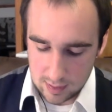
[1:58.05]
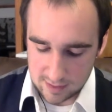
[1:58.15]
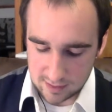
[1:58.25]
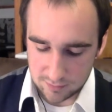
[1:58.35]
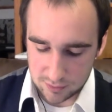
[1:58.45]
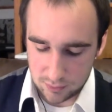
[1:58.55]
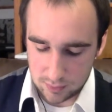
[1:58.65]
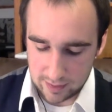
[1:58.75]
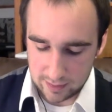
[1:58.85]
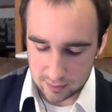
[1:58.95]
Has that for 2
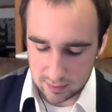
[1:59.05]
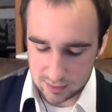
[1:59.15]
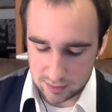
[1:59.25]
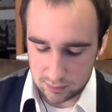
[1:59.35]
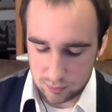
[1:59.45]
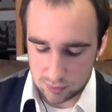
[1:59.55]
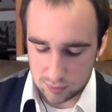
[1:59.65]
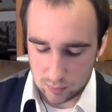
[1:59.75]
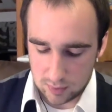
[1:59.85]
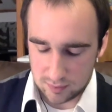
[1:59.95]
dials. Then she
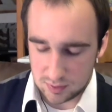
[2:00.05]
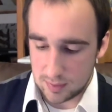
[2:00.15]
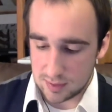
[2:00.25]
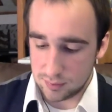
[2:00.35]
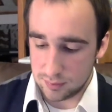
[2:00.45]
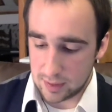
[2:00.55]
loses one of her specials,